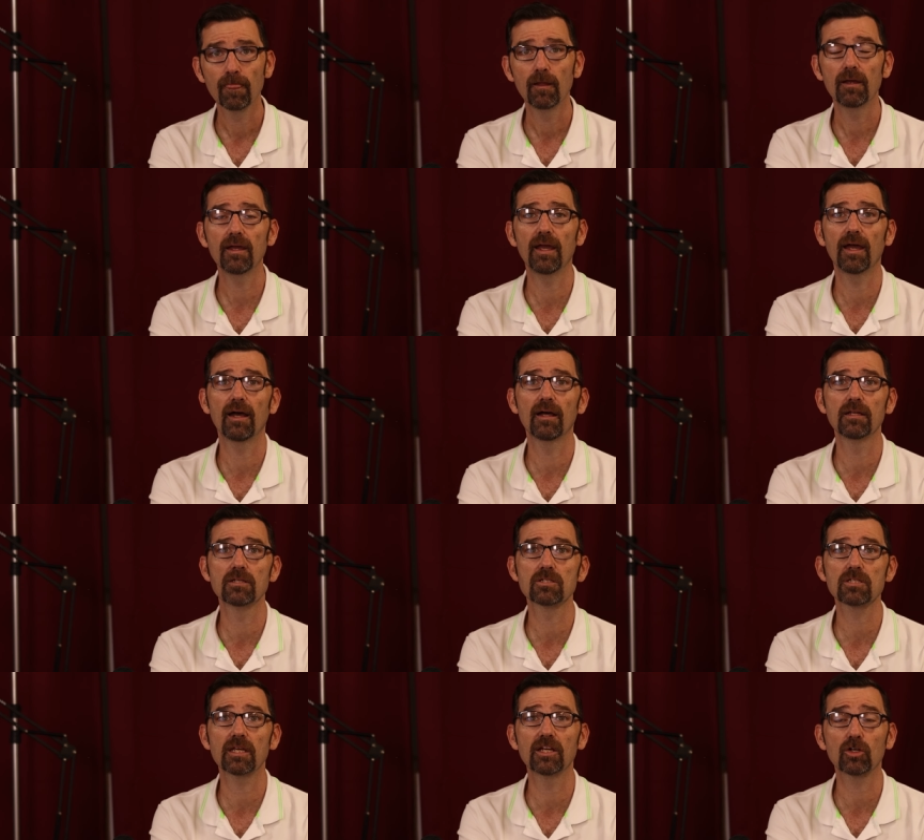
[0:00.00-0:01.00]

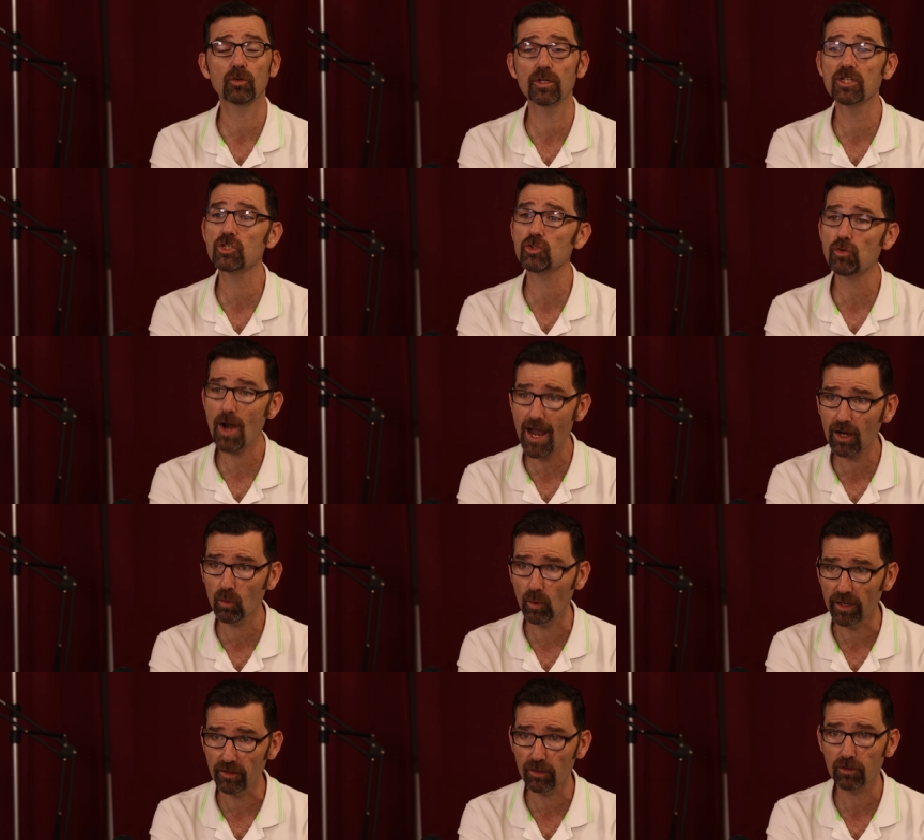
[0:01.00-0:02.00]
and increase track
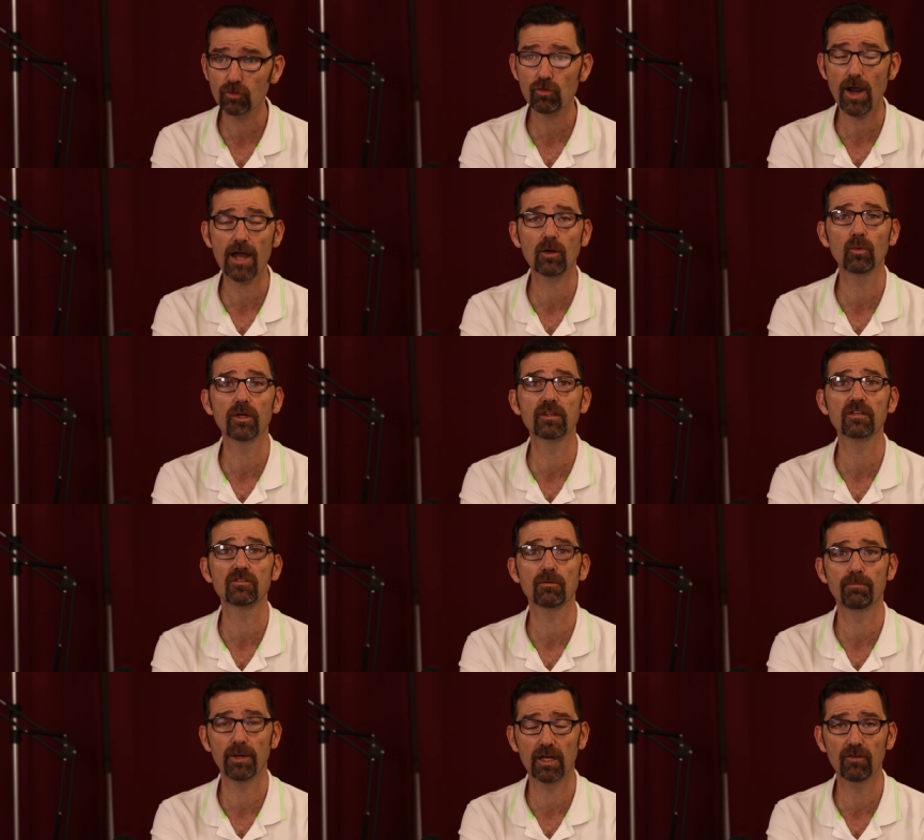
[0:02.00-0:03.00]
width. Track width is a
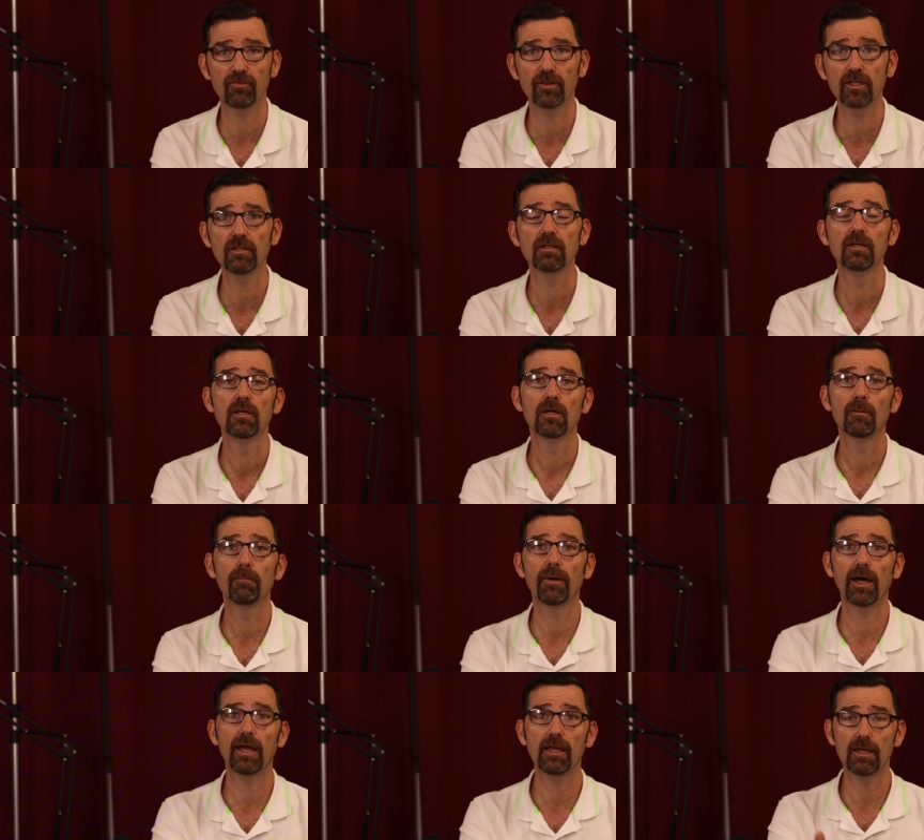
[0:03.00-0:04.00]
benefit
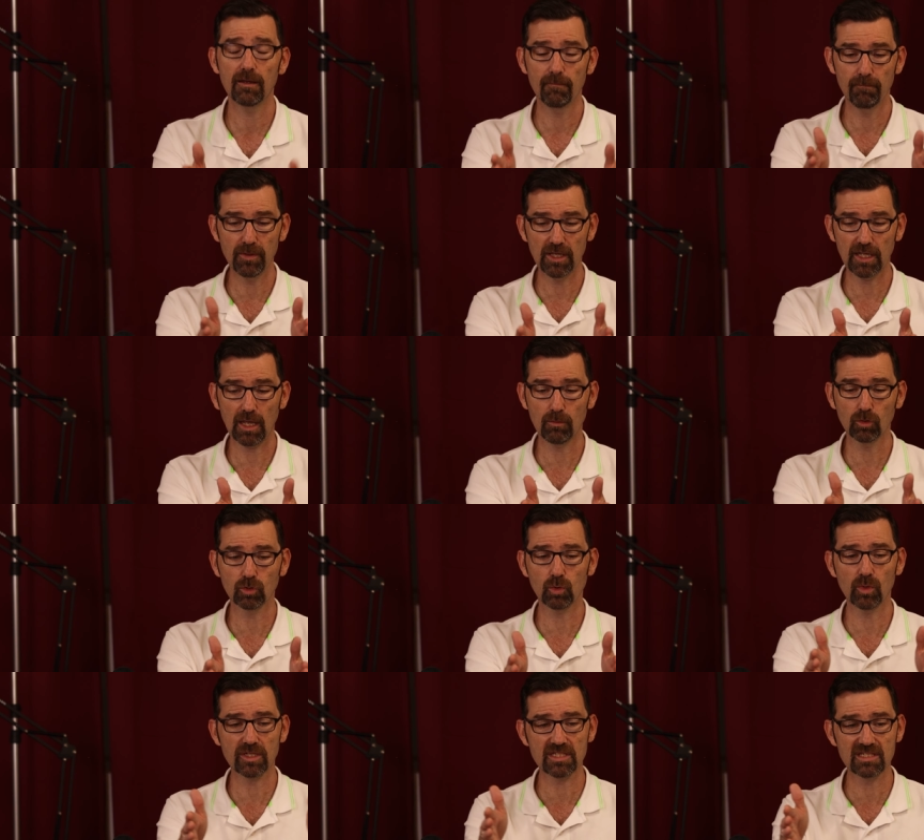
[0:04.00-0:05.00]
by being able to
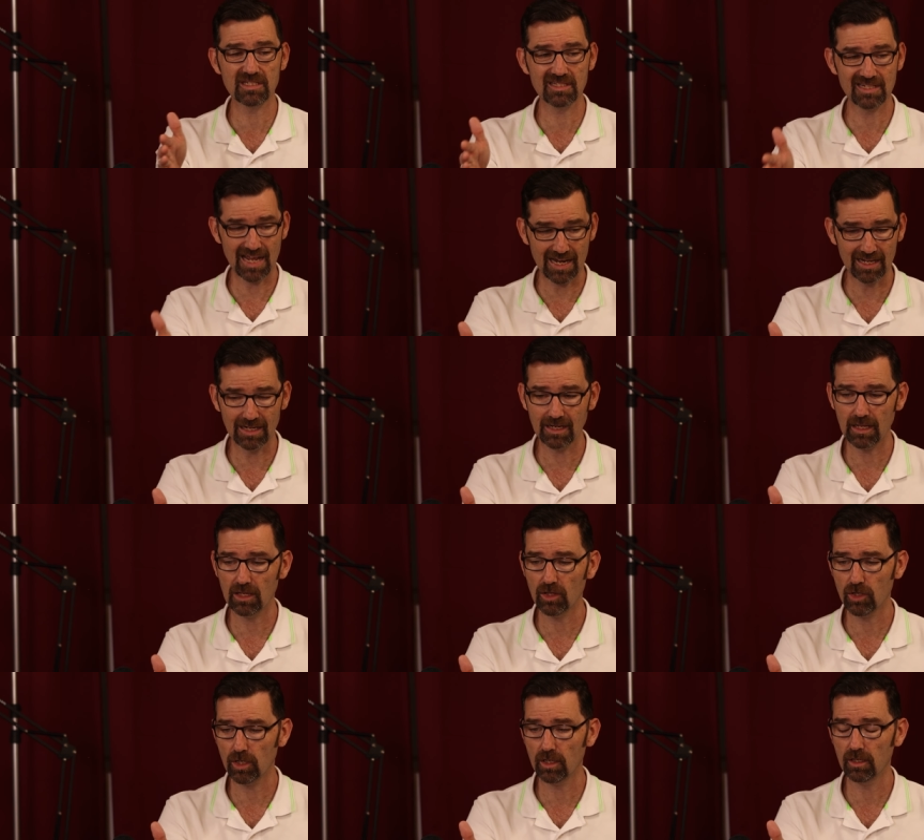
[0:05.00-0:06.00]
extend
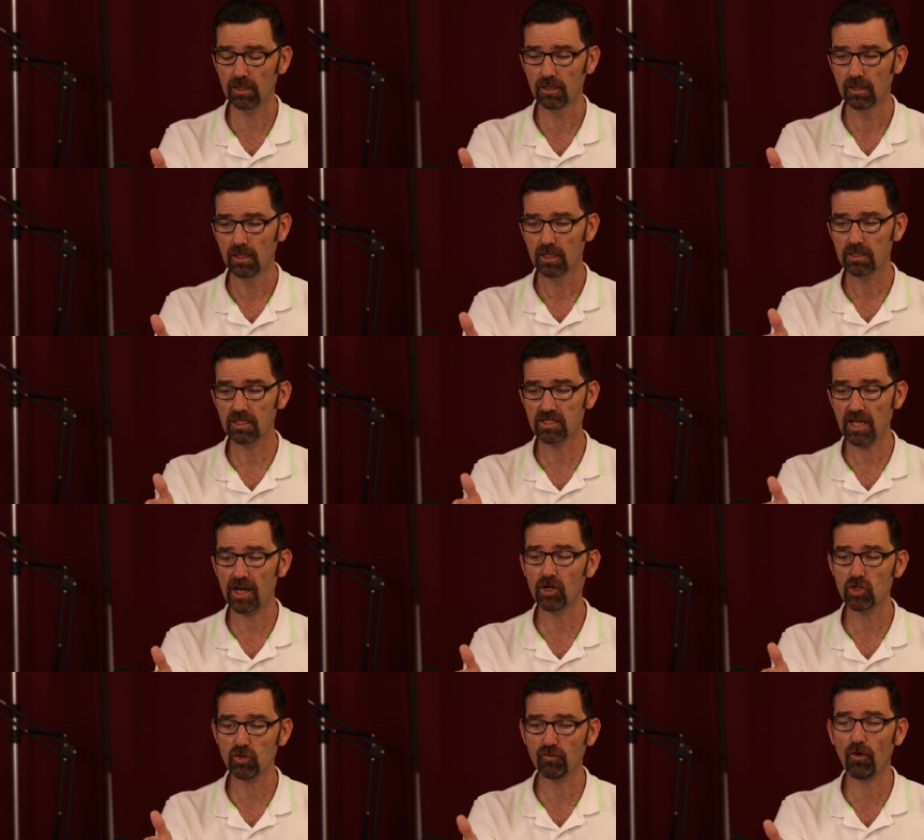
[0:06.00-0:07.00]
the
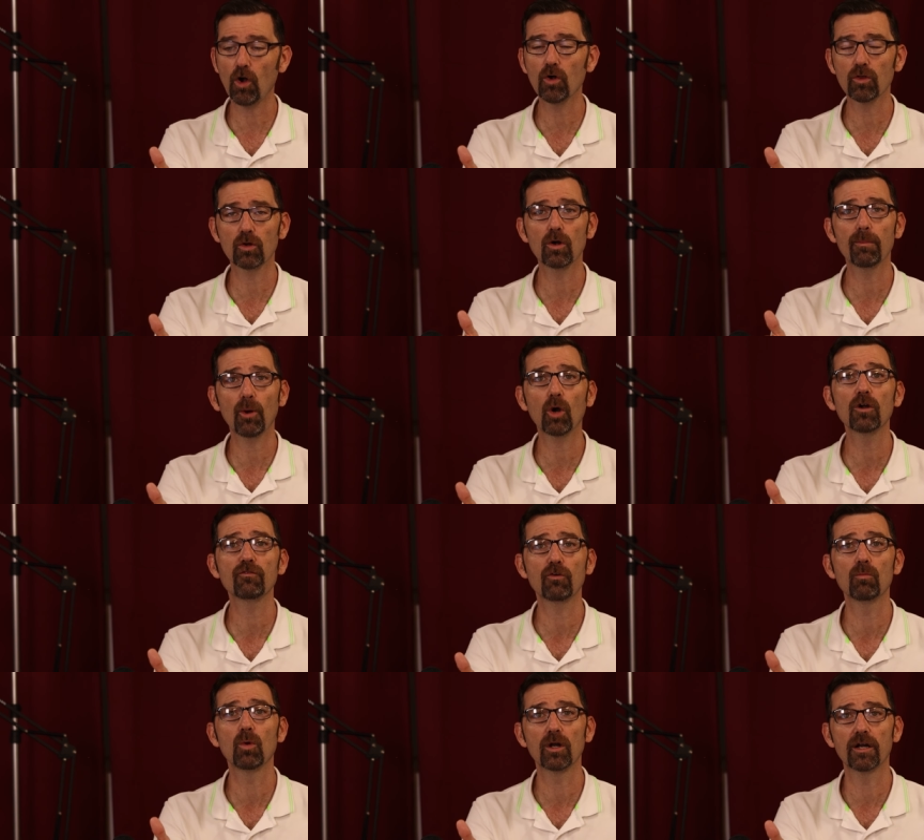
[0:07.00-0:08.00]
tires farther apart
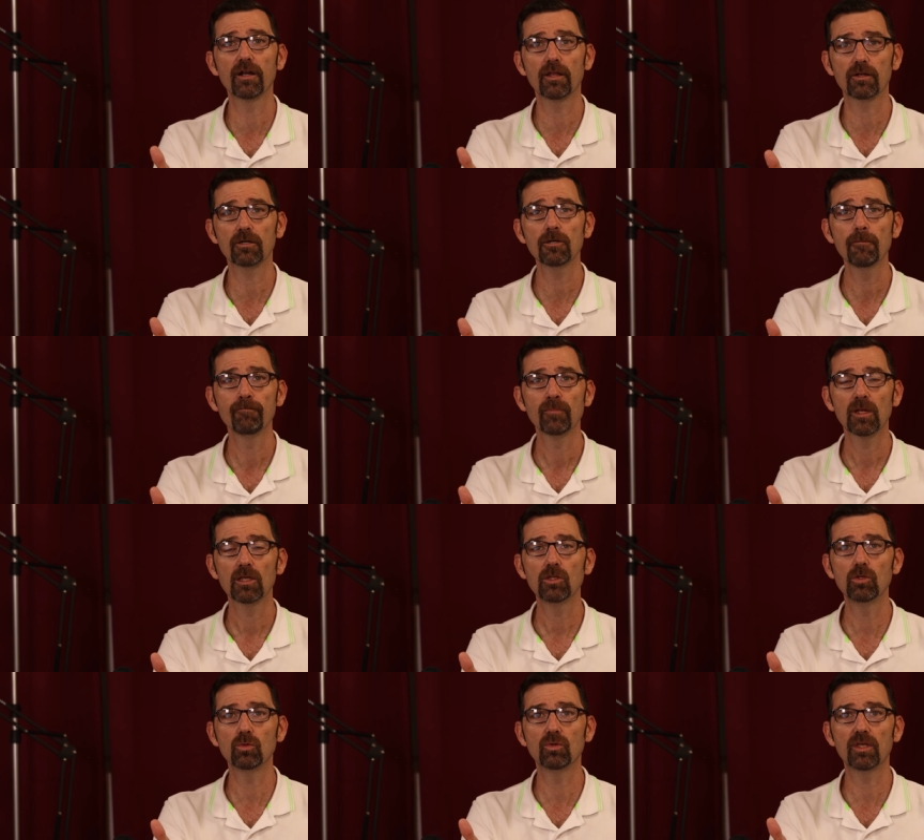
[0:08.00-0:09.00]
from one another.
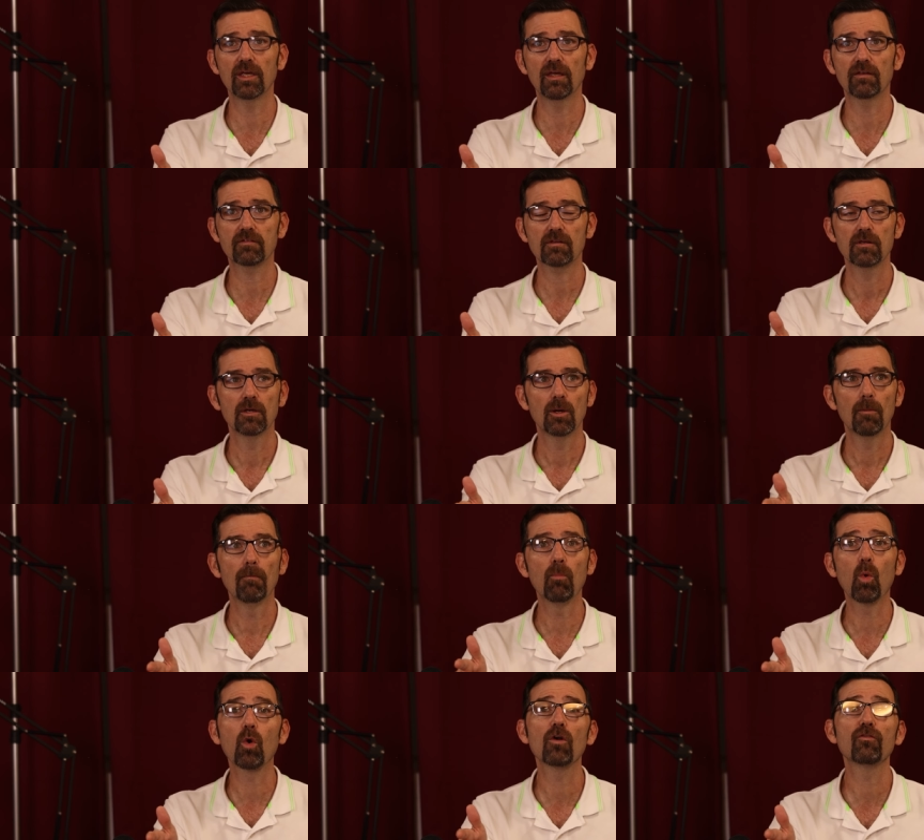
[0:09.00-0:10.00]
You get
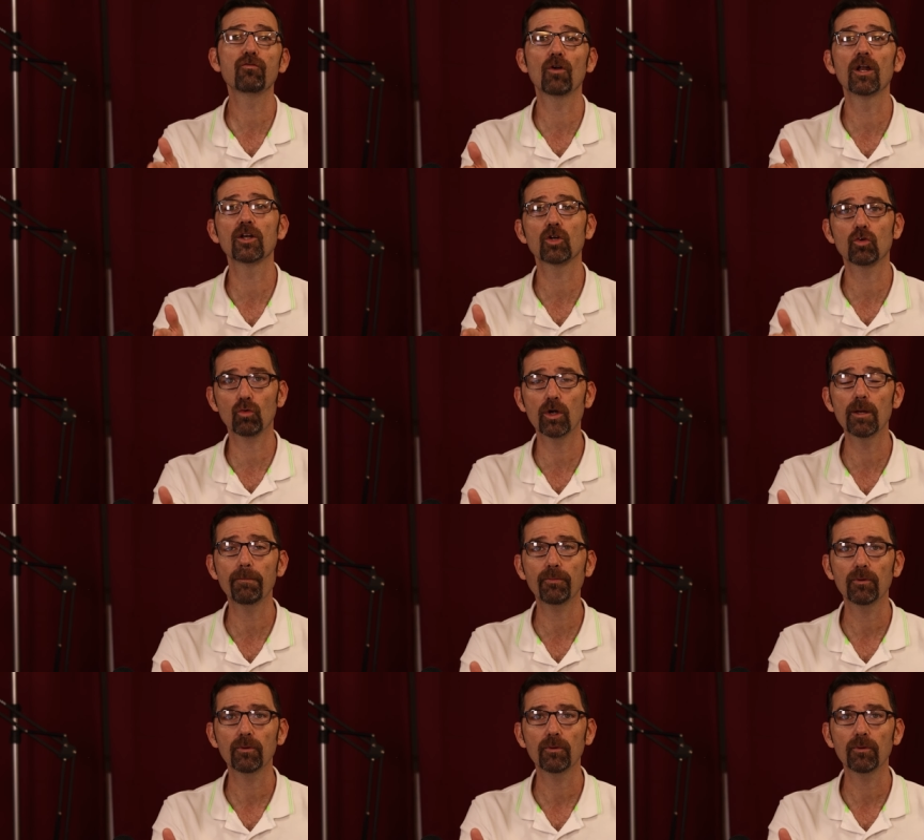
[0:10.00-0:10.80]
more front grip